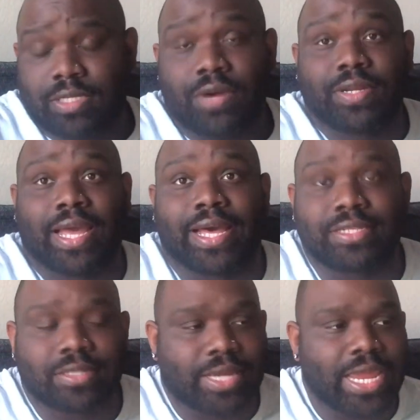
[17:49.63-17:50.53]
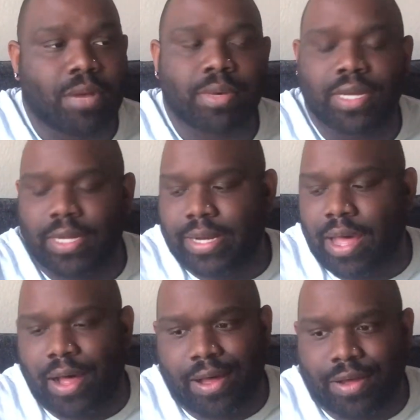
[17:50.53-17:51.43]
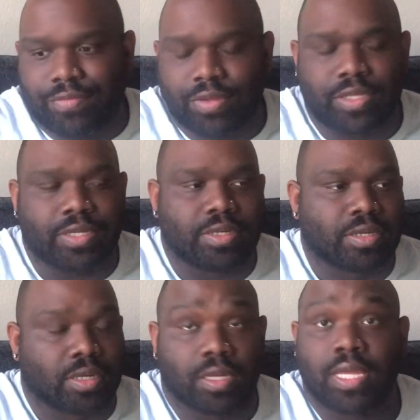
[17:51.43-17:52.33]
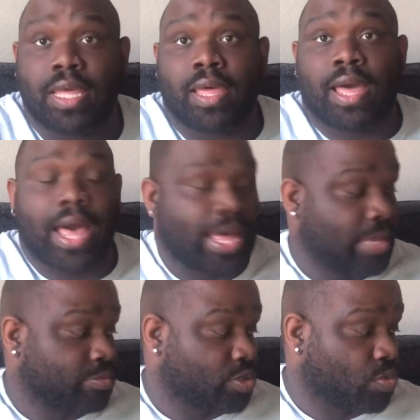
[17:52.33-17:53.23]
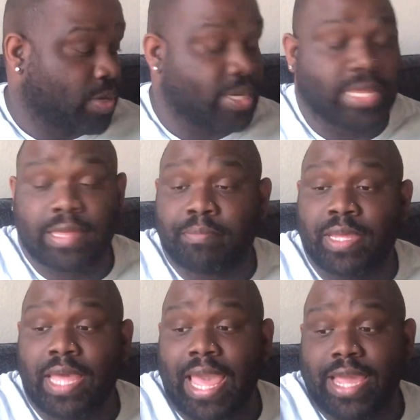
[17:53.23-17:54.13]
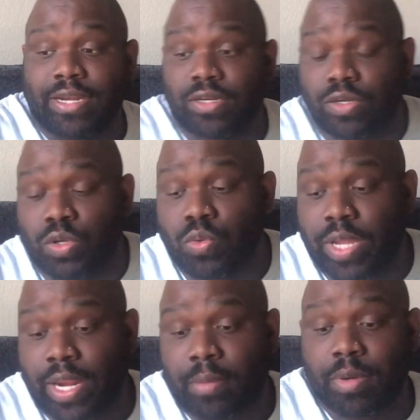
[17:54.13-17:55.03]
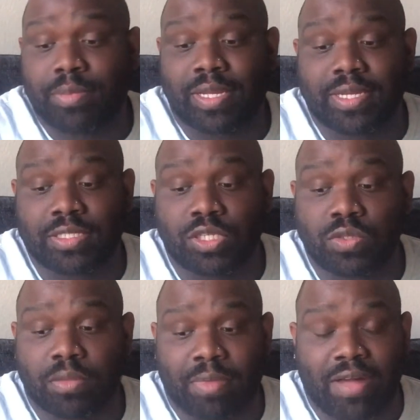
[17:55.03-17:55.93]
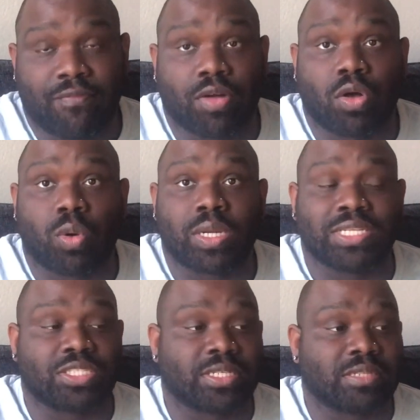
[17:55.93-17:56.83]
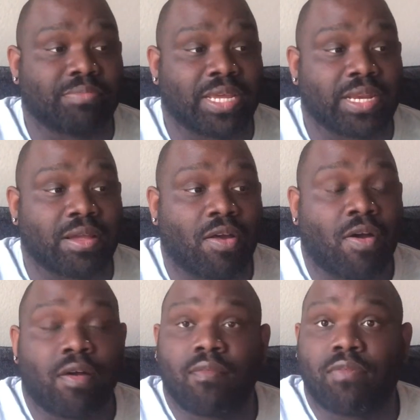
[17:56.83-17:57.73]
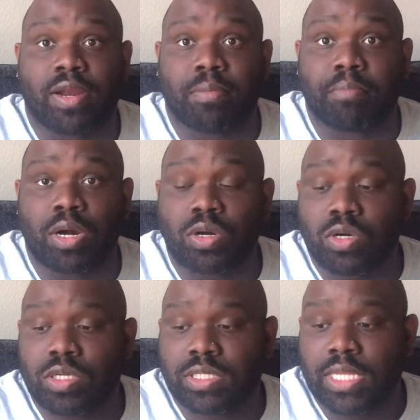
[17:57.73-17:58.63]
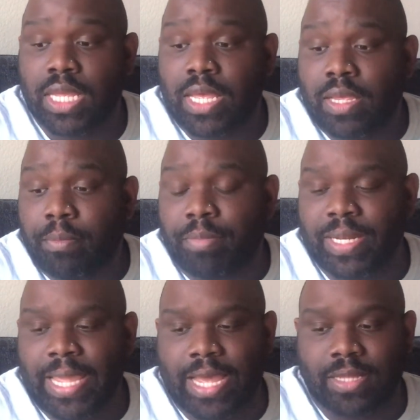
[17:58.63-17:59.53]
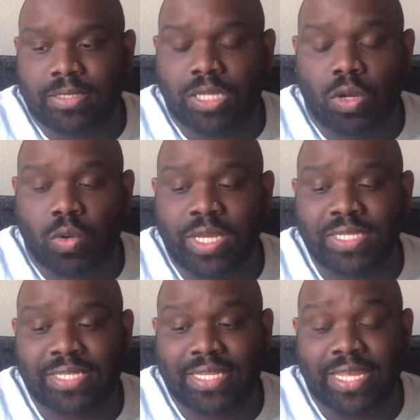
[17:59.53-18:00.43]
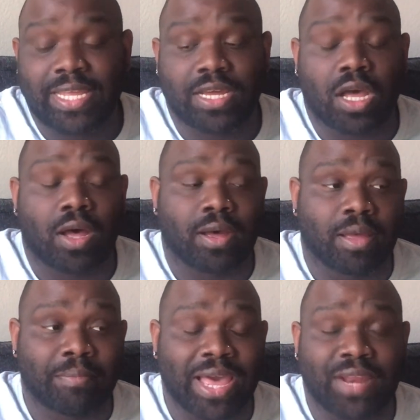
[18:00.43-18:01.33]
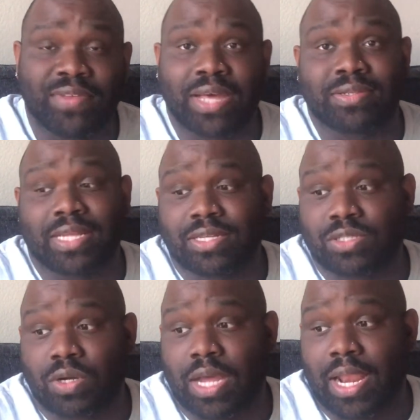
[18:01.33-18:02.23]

sorry, you guys, the camera cut off. I'm so ready to get me a new camera because using my phone has just been for the birds. But yeah, so he said that he didn't call her combative. And I was like, sir, a